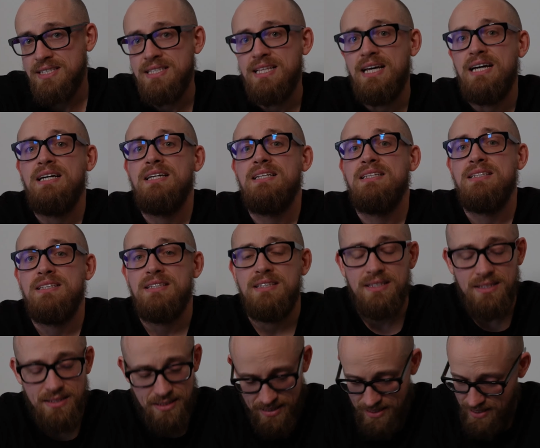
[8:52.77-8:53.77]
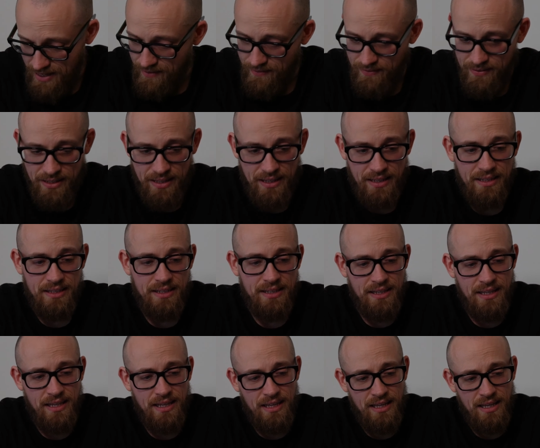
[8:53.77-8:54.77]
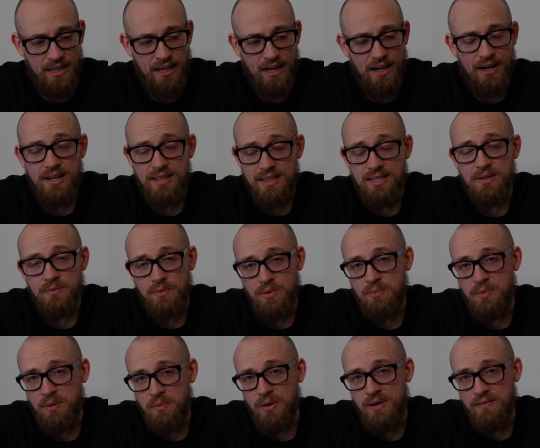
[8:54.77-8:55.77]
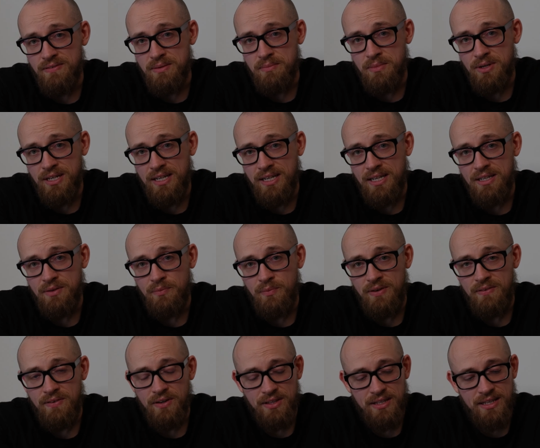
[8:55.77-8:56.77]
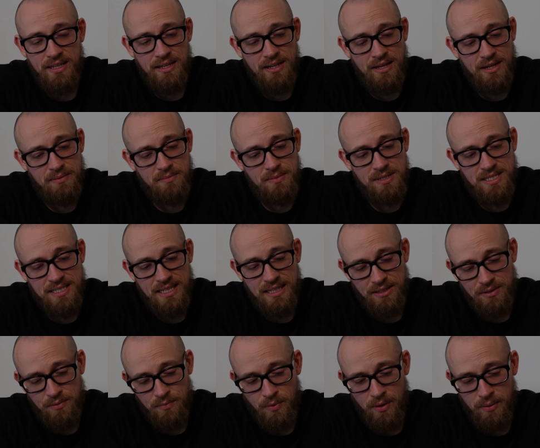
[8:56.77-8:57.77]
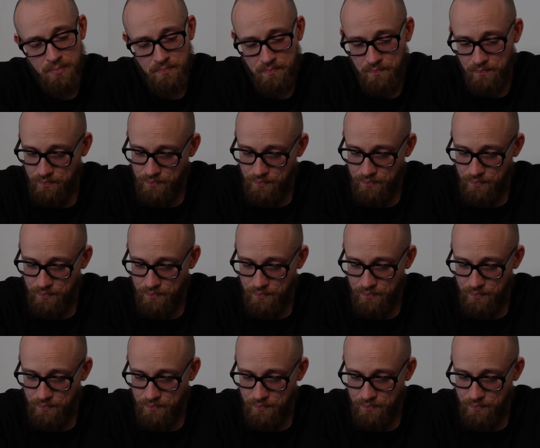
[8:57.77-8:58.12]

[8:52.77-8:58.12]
That definitely, I think, would be worth the money. We've got the standard one.